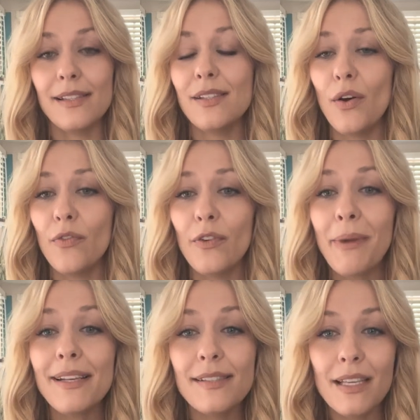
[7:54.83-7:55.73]
So for
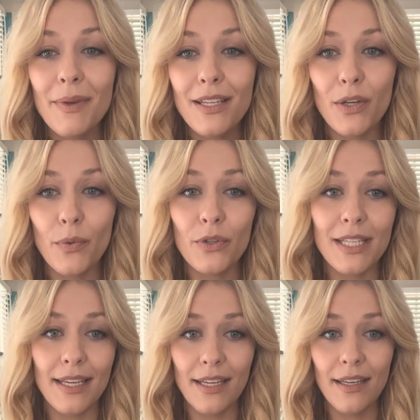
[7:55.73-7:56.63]
my CBD
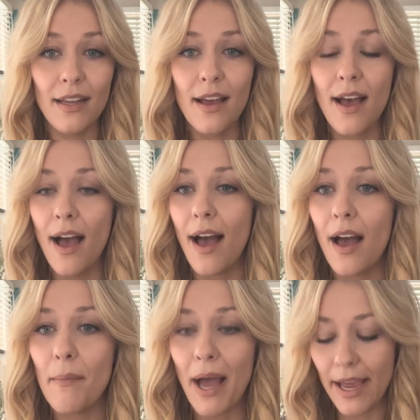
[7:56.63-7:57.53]
routine,
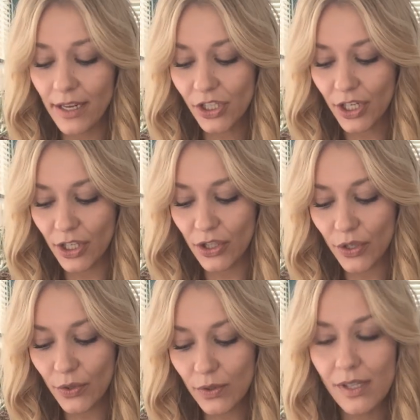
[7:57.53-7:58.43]
I actually
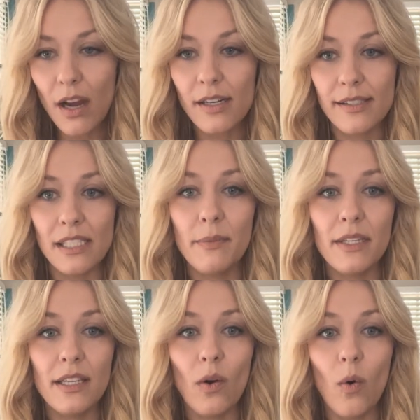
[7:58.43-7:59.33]
use our
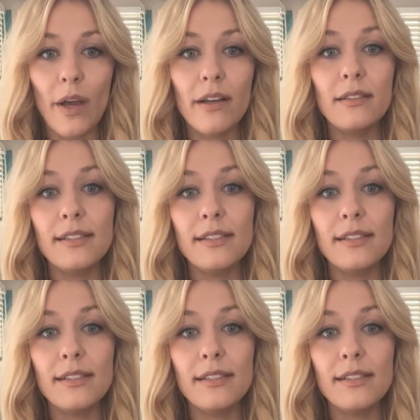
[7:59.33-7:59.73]
CBD oil